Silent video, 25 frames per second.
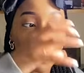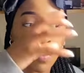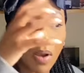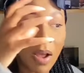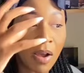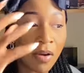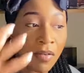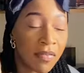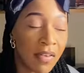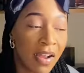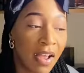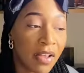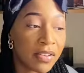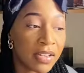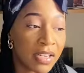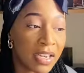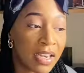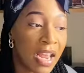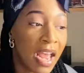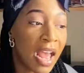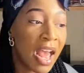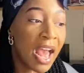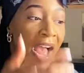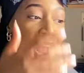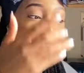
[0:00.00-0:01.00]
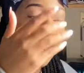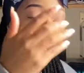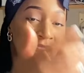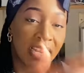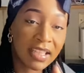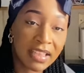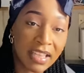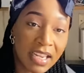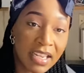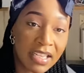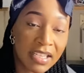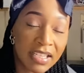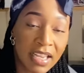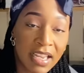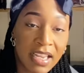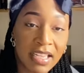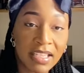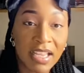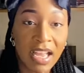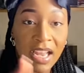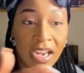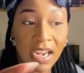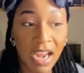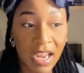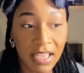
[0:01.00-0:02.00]
well-rounded. I like that he
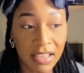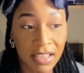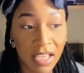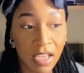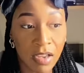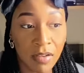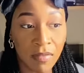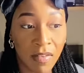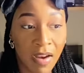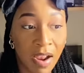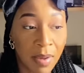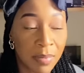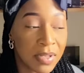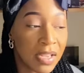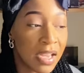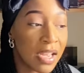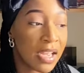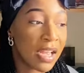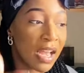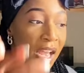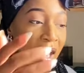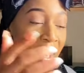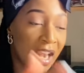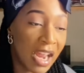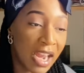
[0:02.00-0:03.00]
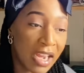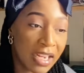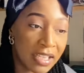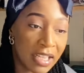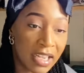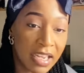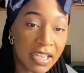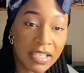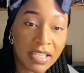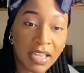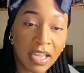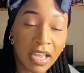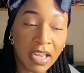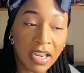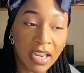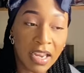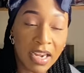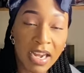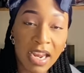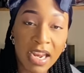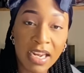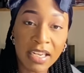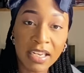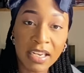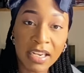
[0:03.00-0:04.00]
sings. I like that he raps. I like that he's
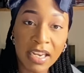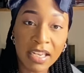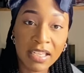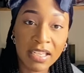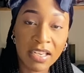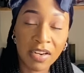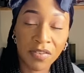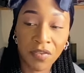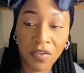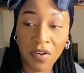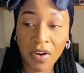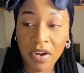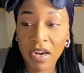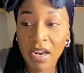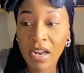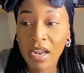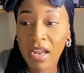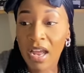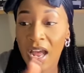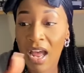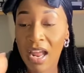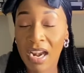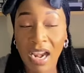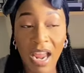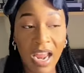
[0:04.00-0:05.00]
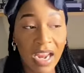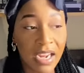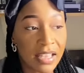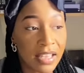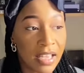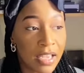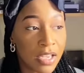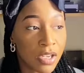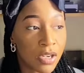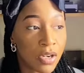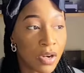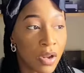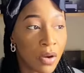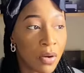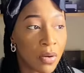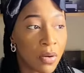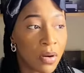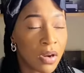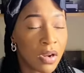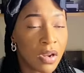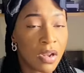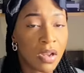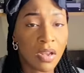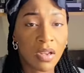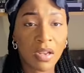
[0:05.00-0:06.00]
Canadian. It's different. I like that, you
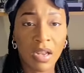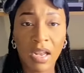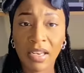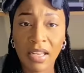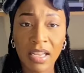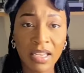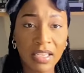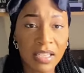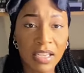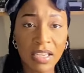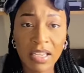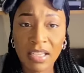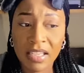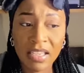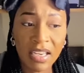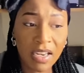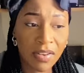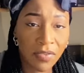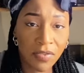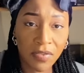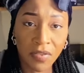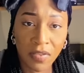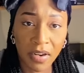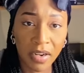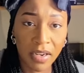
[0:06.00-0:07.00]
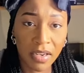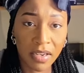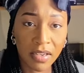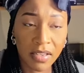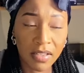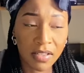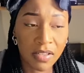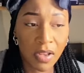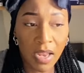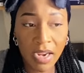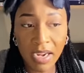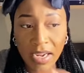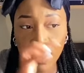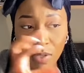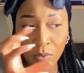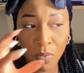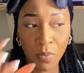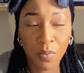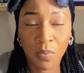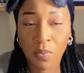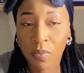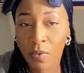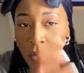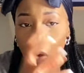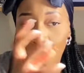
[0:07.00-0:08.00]
know, he's different. And he's
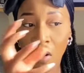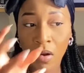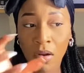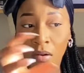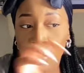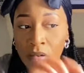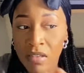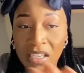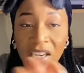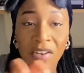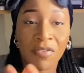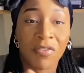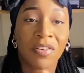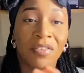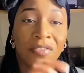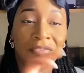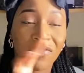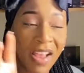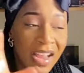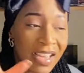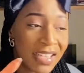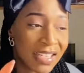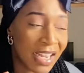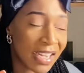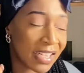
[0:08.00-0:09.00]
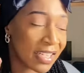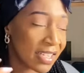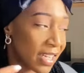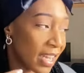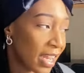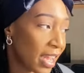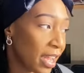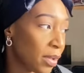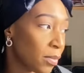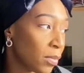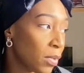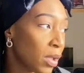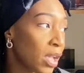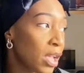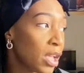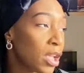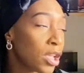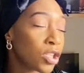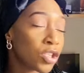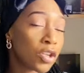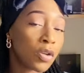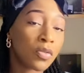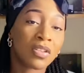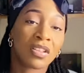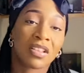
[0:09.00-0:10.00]
got different facets to him.
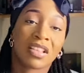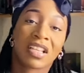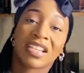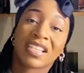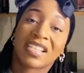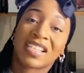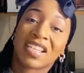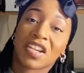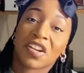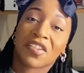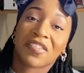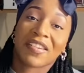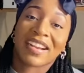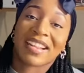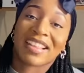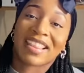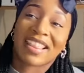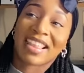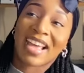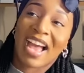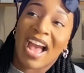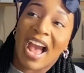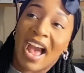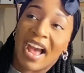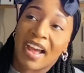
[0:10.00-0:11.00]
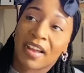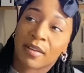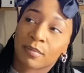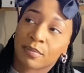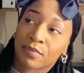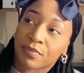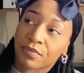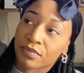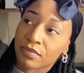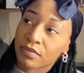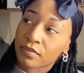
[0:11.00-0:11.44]
So considering that,